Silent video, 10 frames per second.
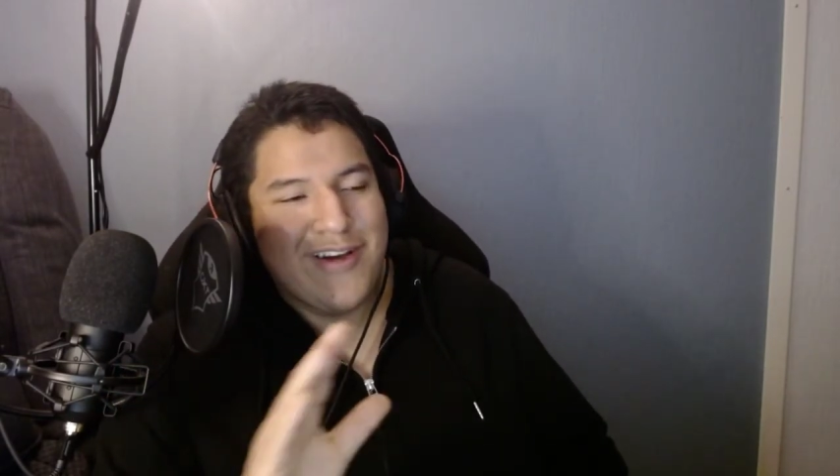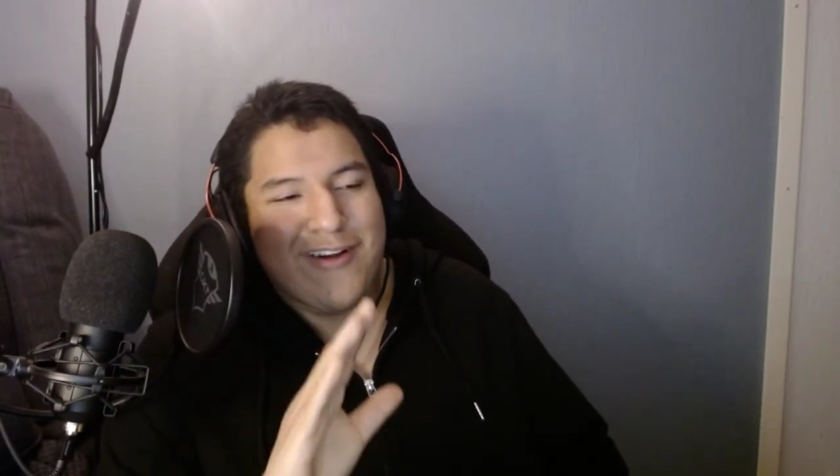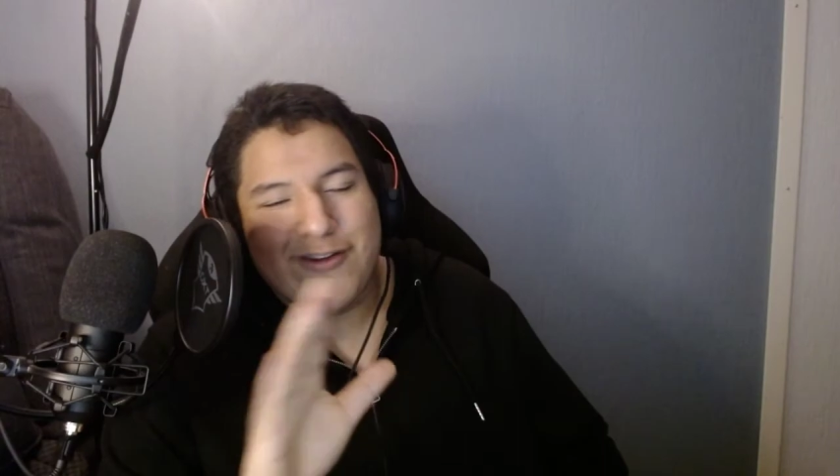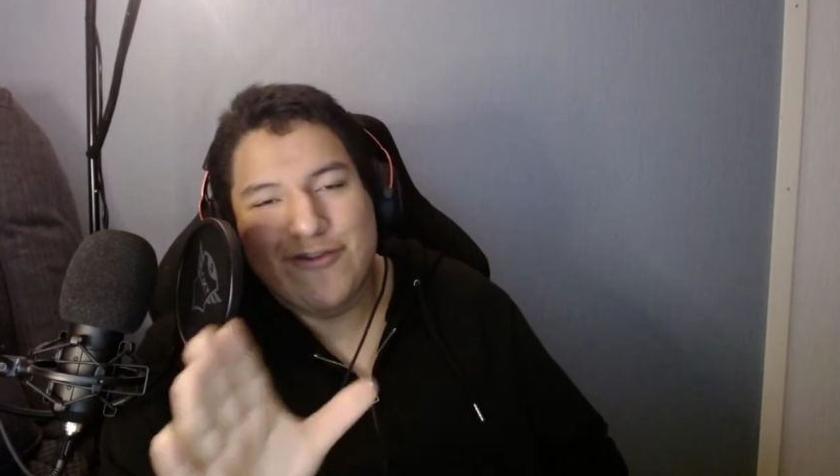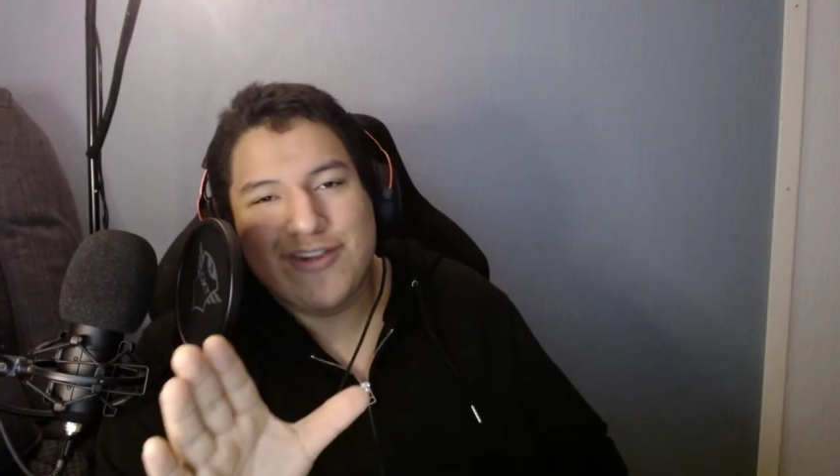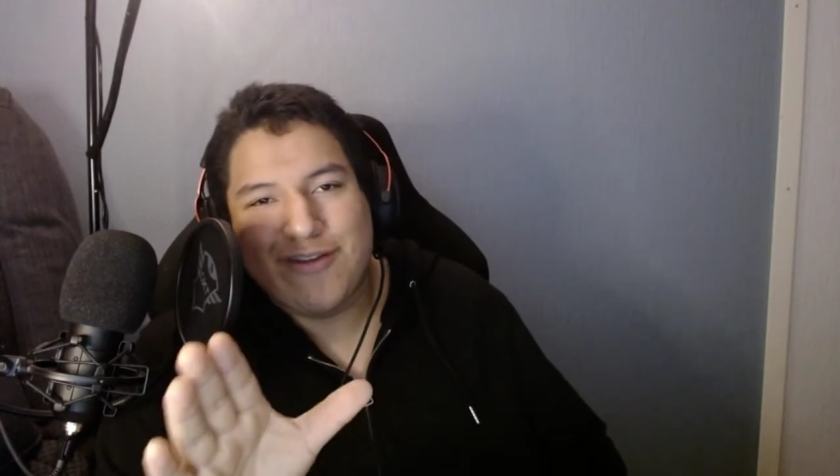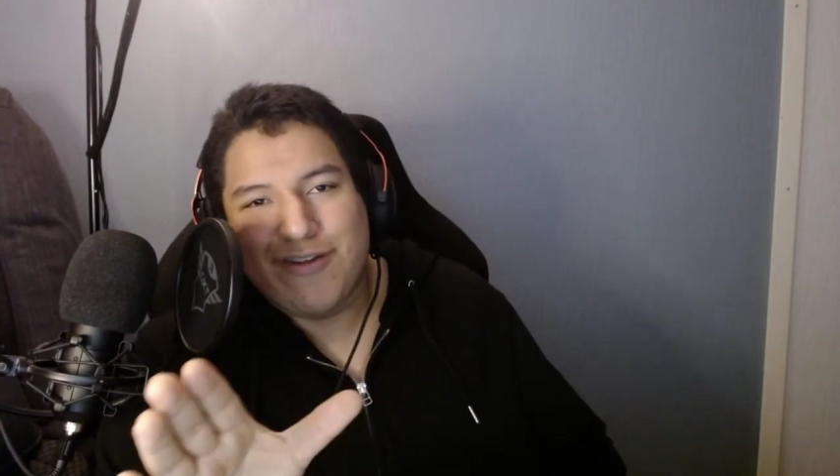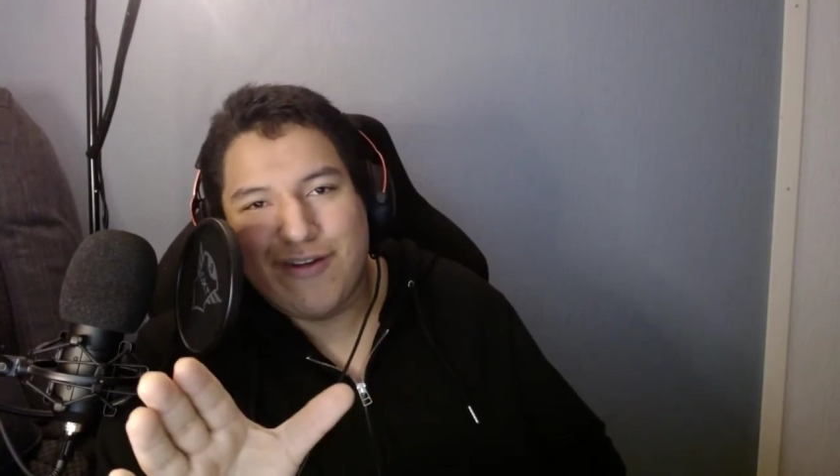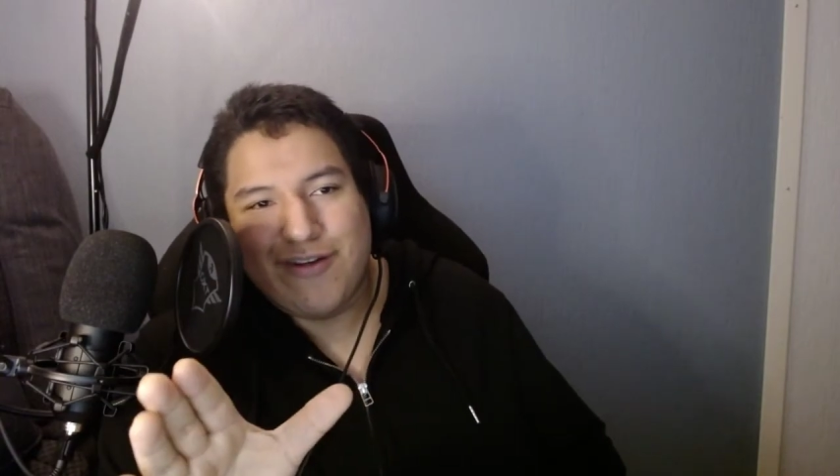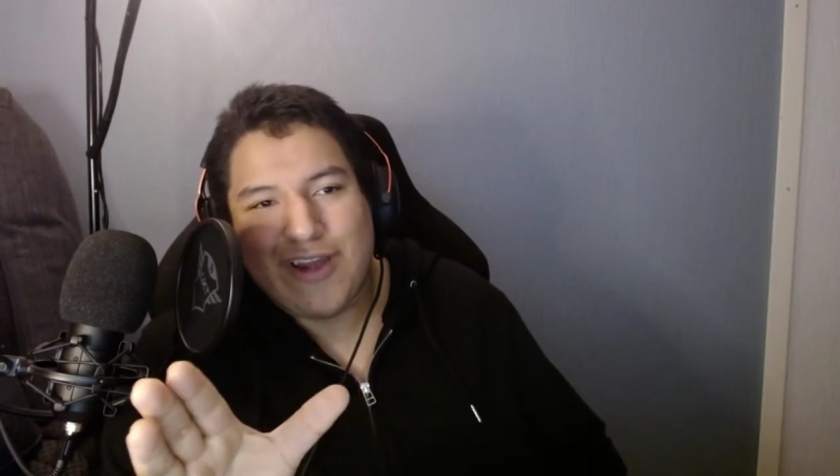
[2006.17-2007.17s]
Closer to
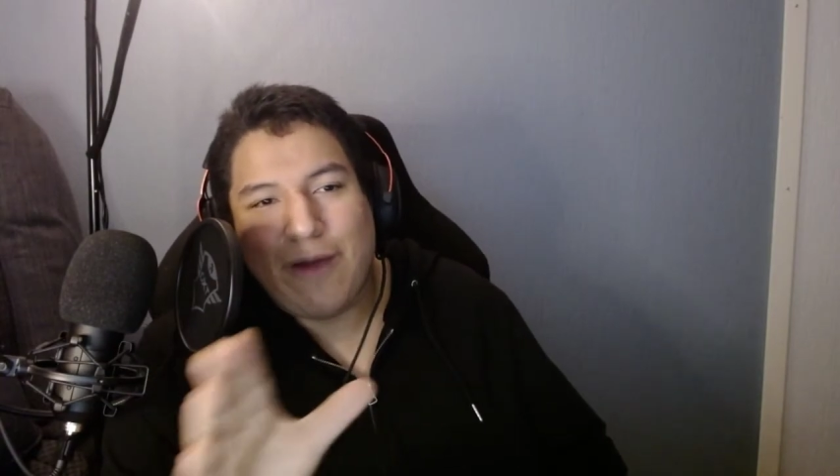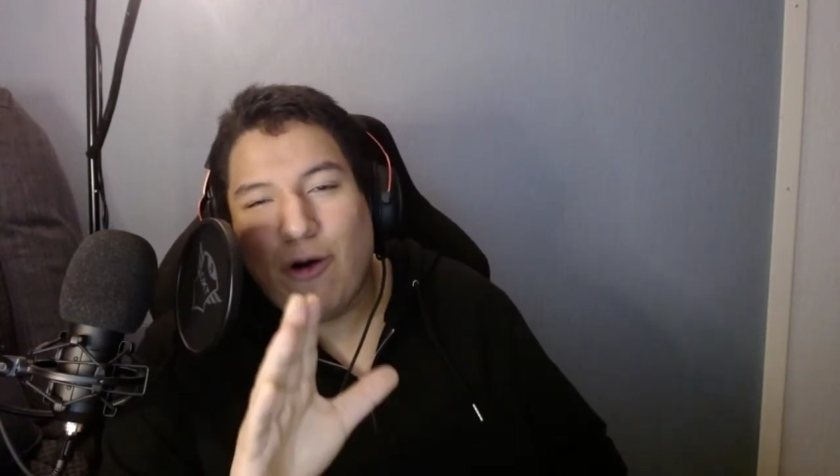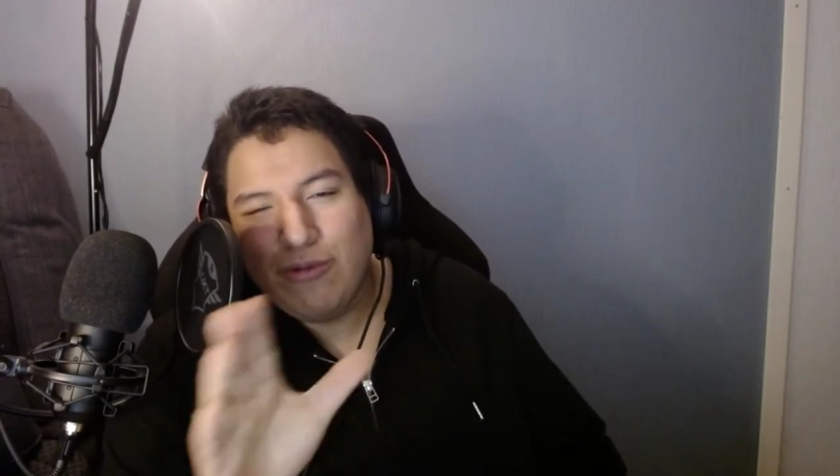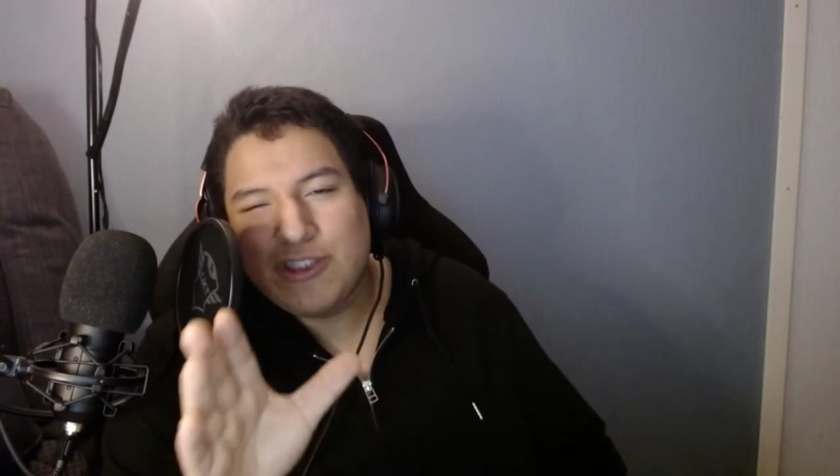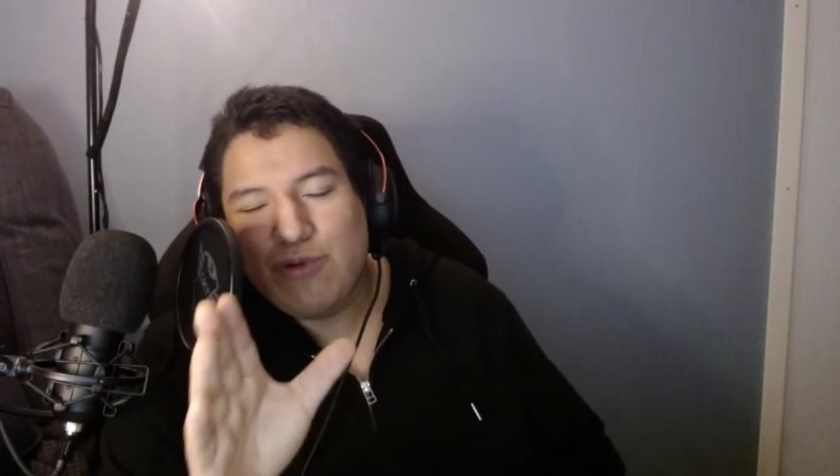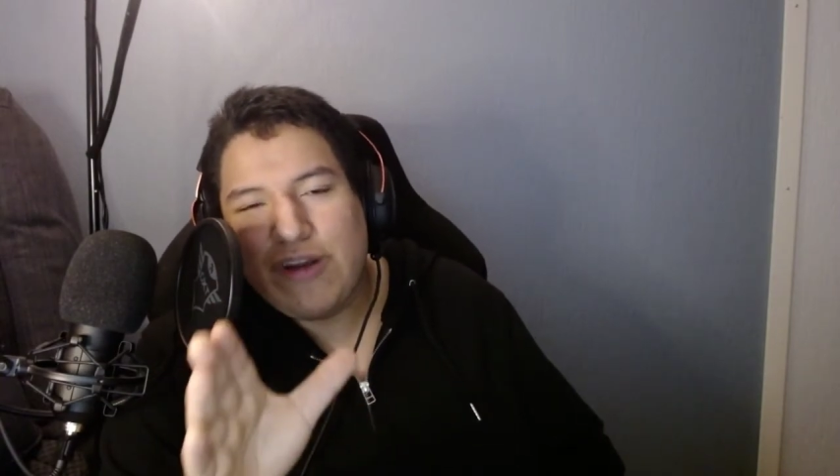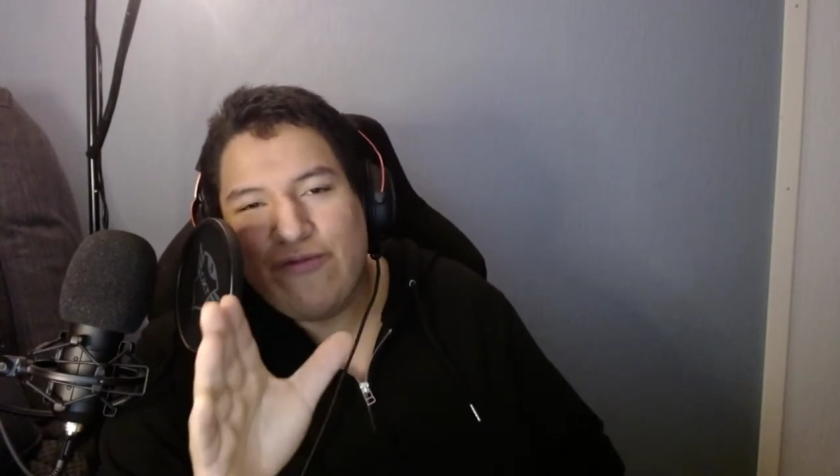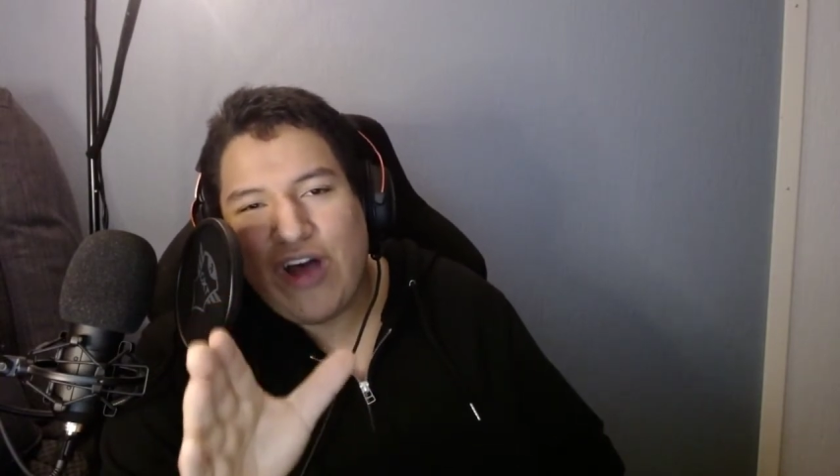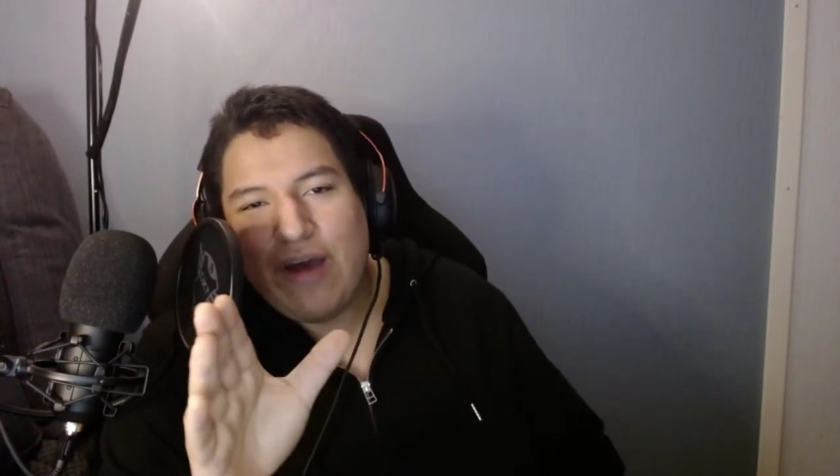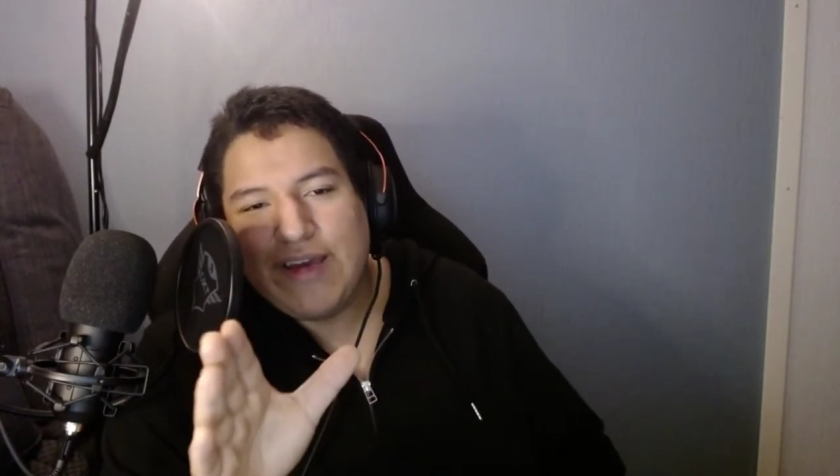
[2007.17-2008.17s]
30. I'm almost
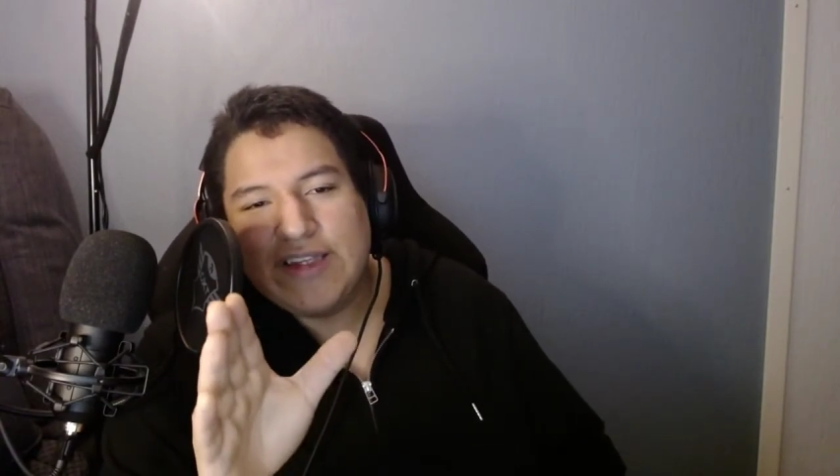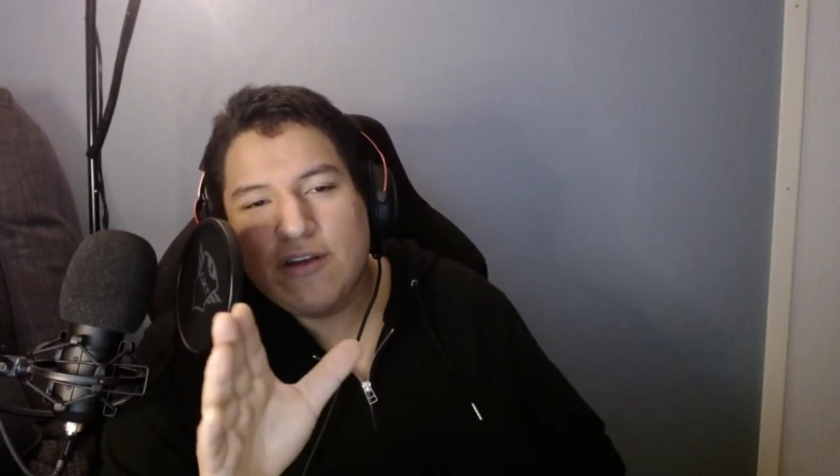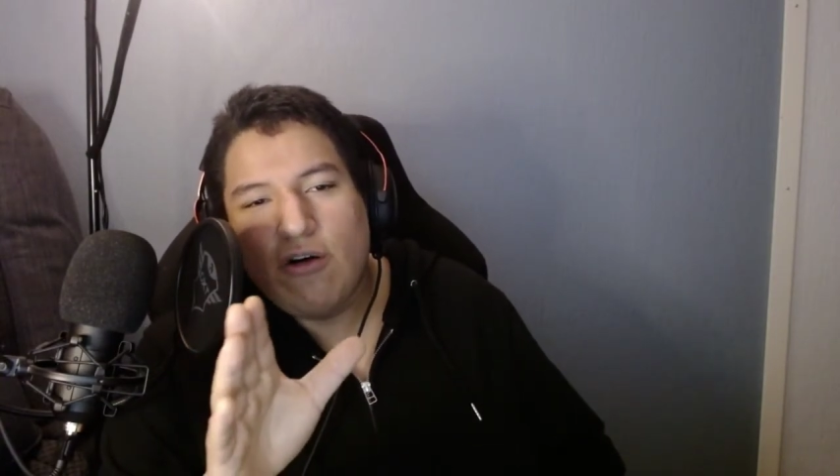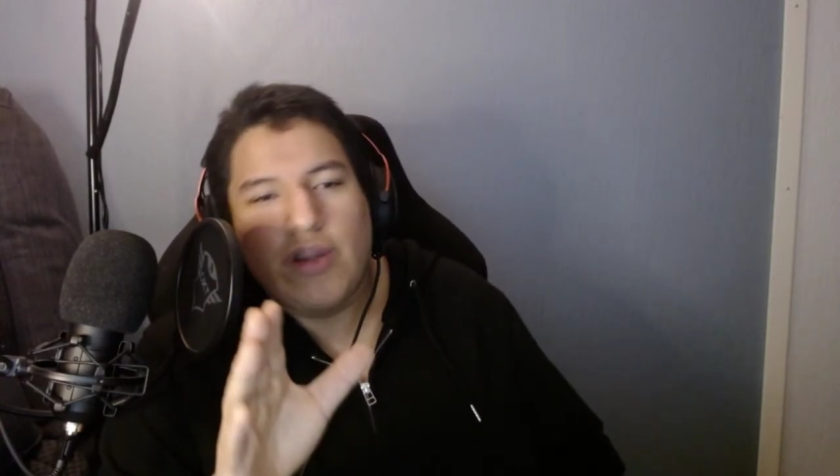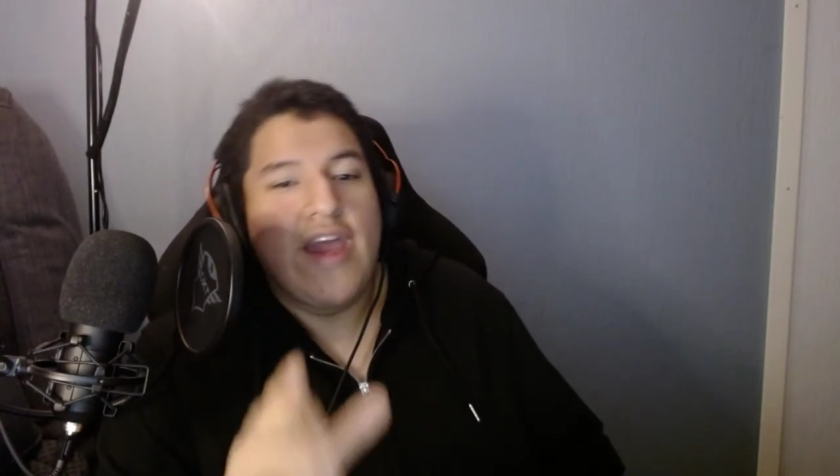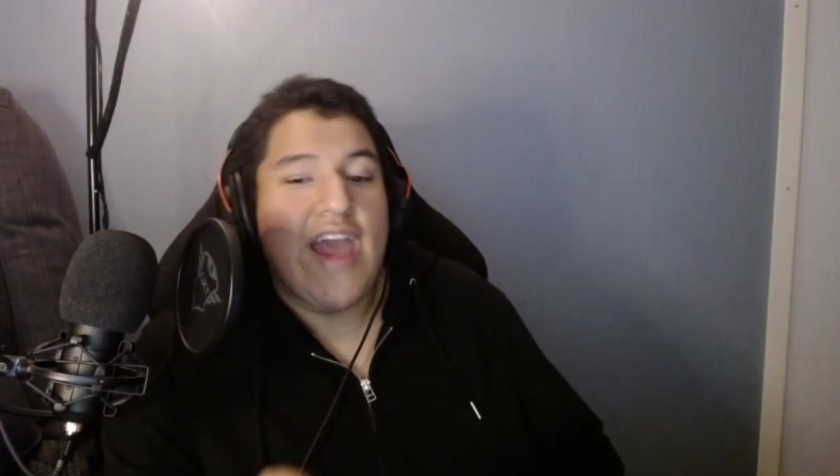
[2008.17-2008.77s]
25 years old,